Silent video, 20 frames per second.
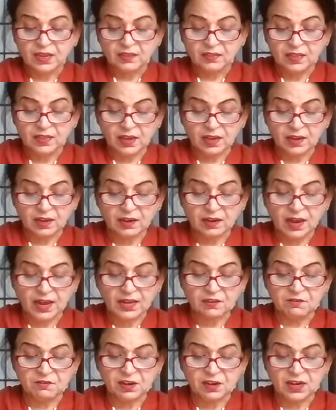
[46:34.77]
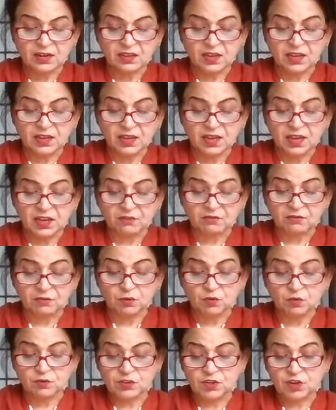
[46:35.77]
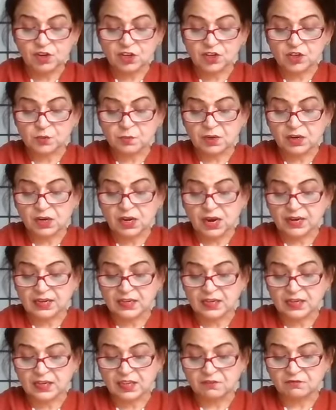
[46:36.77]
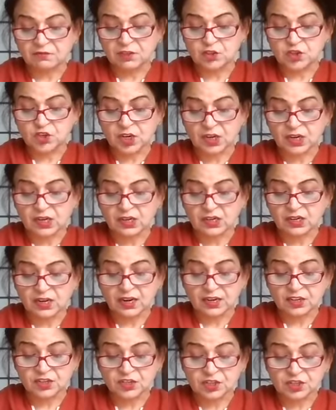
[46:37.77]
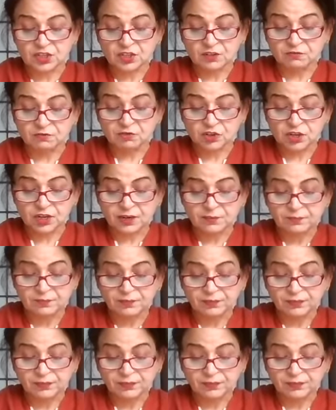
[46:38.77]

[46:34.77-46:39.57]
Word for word: They arrived at the cave to which Lakshman guided them with jungle directions of tree,